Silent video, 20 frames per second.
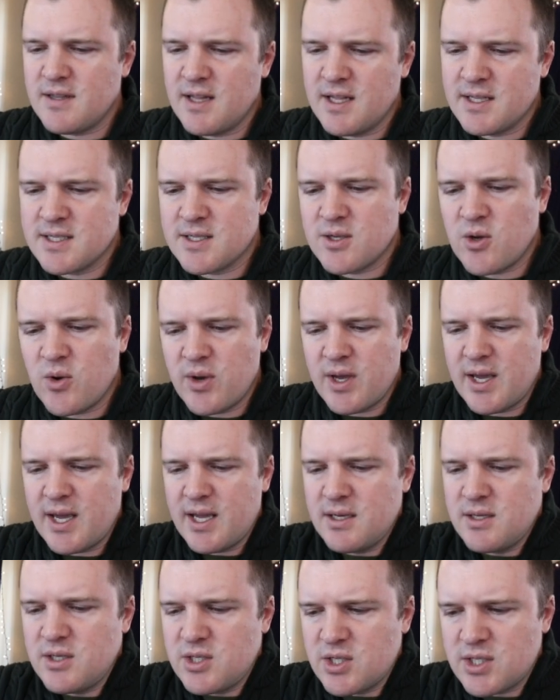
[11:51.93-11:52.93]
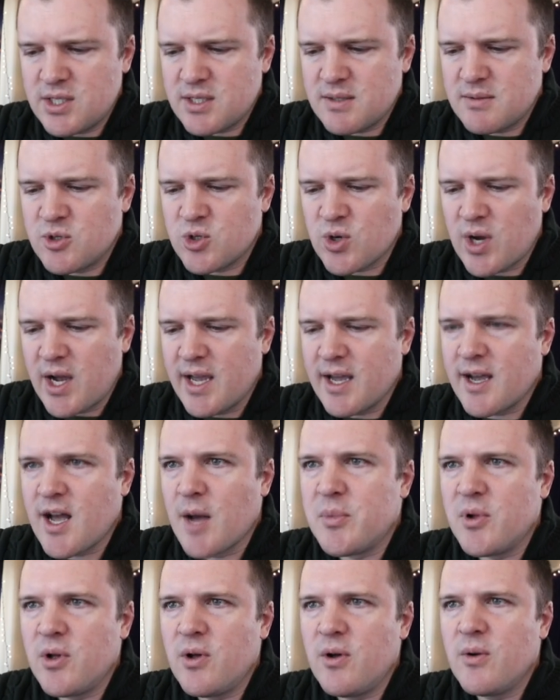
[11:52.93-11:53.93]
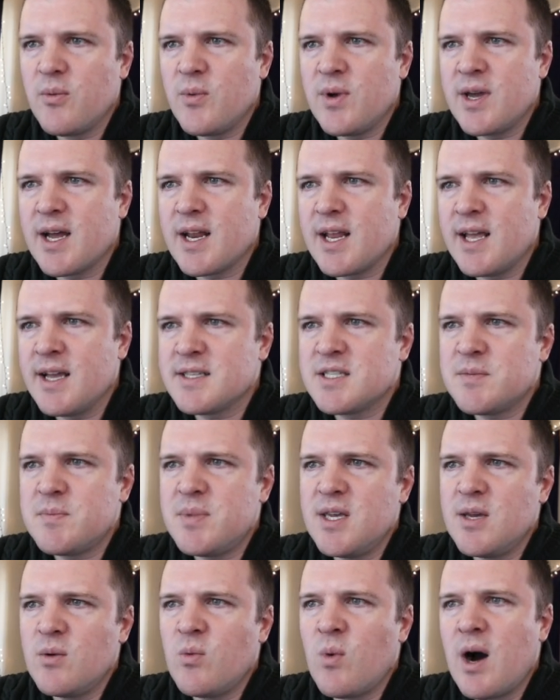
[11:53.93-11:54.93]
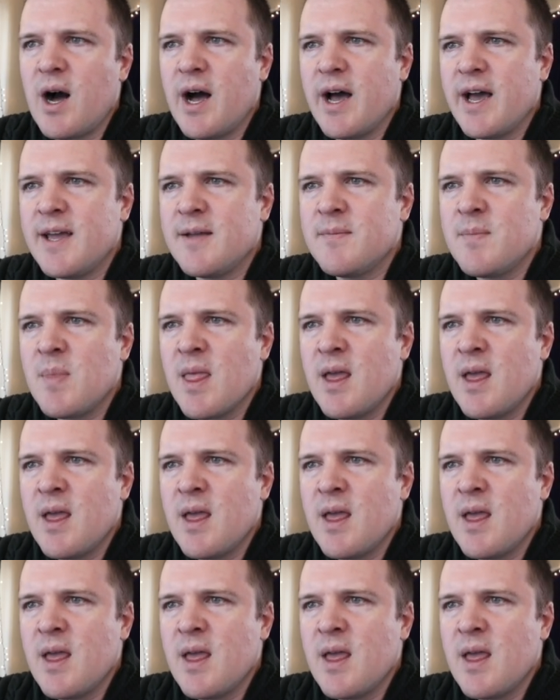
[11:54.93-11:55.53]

Let's go ahead and just try a couple. We got S P Y.